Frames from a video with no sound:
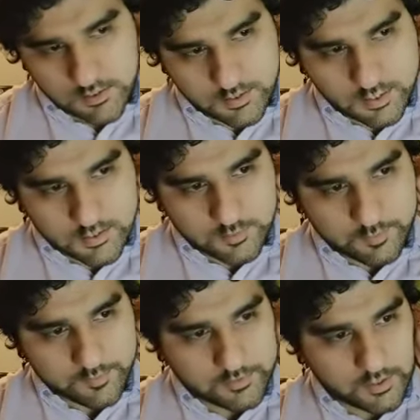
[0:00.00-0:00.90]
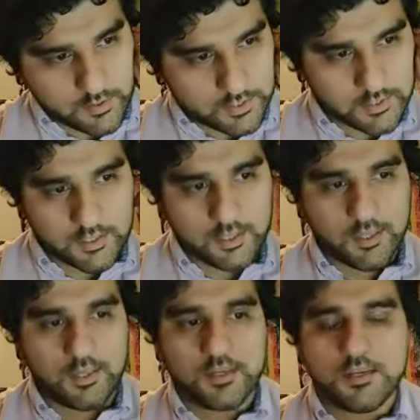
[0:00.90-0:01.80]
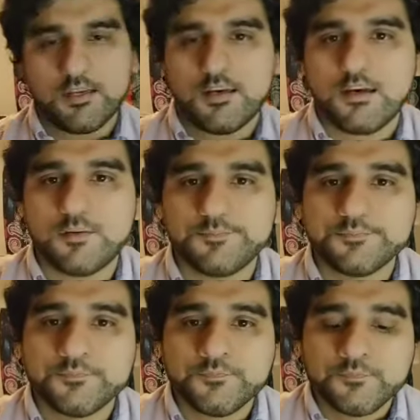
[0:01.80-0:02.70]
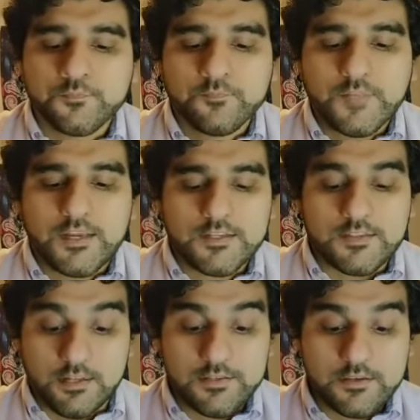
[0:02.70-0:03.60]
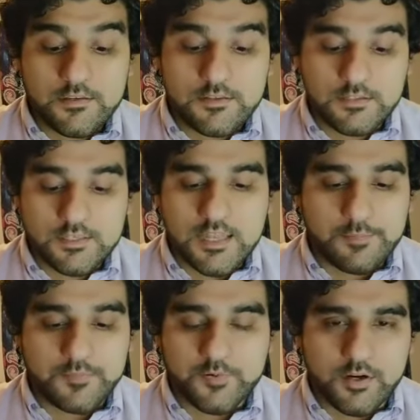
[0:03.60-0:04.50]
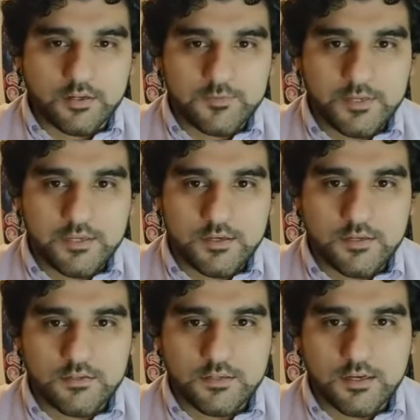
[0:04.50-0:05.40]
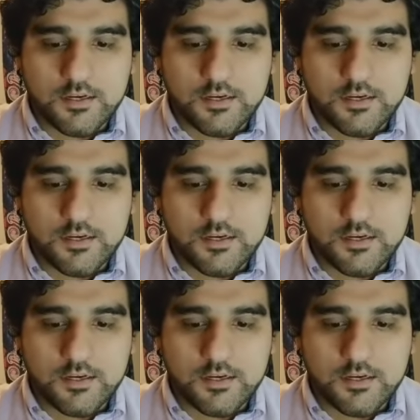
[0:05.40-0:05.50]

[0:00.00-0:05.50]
That's how people know it. And it is also used in this type of products because